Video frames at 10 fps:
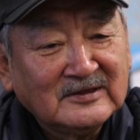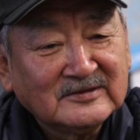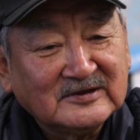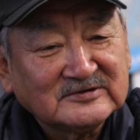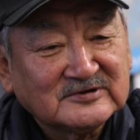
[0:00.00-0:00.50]

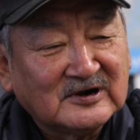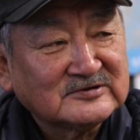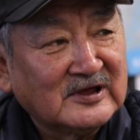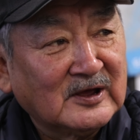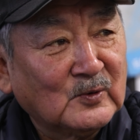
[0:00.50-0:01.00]
they start
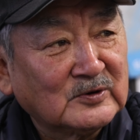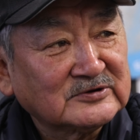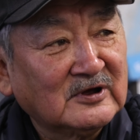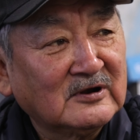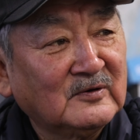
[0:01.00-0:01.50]
saying, where's
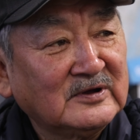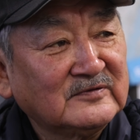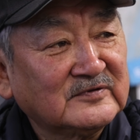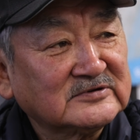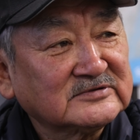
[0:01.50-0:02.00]
all the
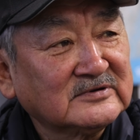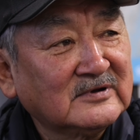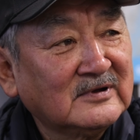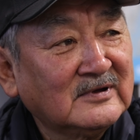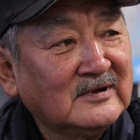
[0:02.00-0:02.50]
whitefish?
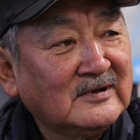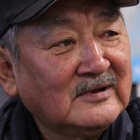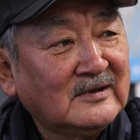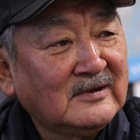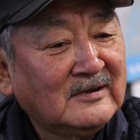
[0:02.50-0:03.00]

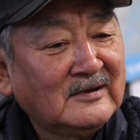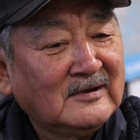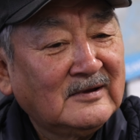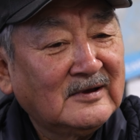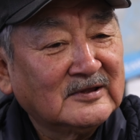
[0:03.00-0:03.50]

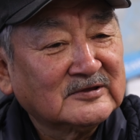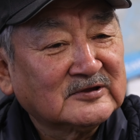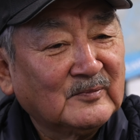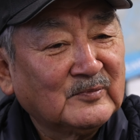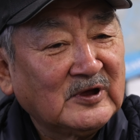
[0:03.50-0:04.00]
And
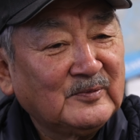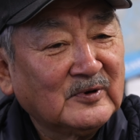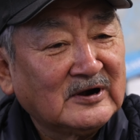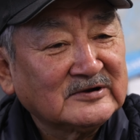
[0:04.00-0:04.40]
some people are